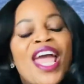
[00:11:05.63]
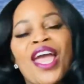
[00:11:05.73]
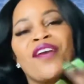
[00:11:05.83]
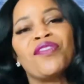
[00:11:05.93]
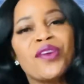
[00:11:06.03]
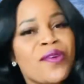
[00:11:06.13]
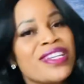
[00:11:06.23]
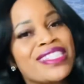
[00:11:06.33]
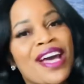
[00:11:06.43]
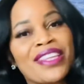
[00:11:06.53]
If you are
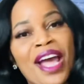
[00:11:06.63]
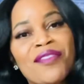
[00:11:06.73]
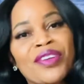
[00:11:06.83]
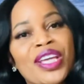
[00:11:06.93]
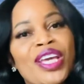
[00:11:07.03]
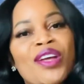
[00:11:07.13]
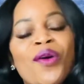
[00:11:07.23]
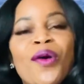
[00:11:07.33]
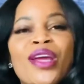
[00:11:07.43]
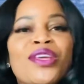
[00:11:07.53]
South African
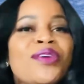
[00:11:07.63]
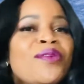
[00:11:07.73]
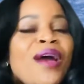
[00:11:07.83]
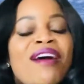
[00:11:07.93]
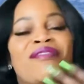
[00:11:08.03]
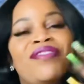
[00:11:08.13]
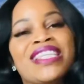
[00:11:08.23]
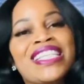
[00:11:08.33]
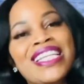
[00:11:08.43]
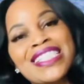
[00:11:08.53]
or you have
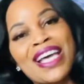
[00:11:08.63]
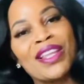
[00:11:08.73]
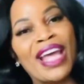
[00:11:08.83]
visited South